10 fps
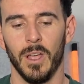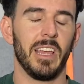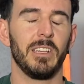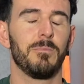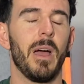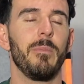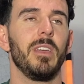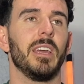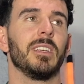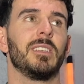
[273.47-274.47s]
he's
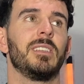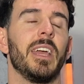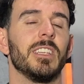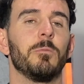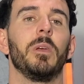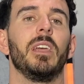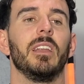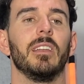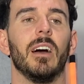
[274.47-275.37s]
maybe in a sense been